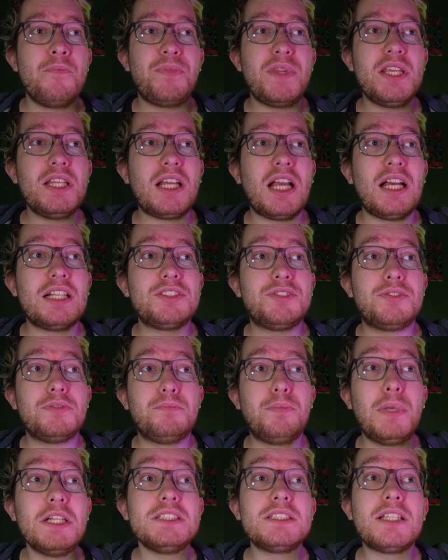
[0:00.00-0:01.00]
it has
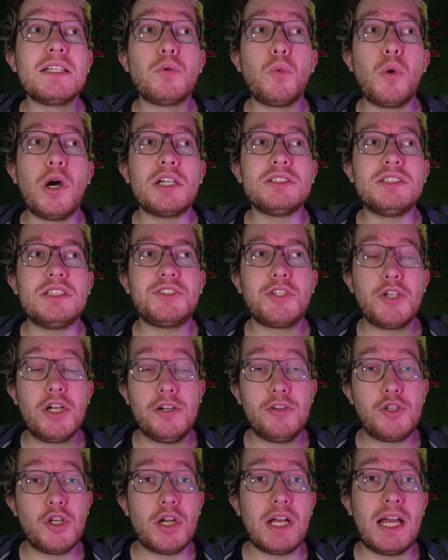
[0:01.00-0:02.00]
built-in wireless
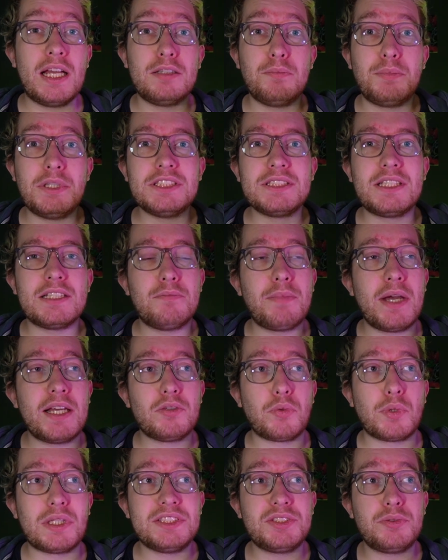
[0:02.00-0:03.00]
charger and built-in
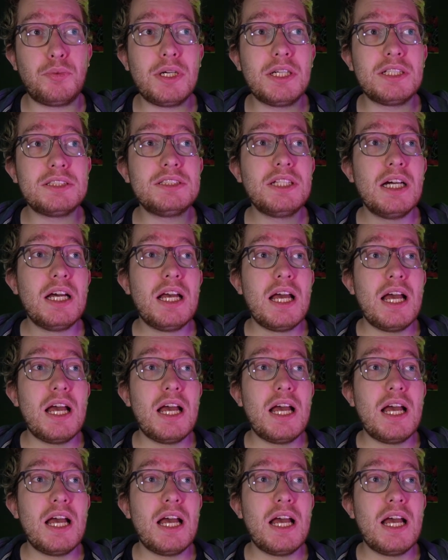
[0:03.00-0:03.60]
battery as well,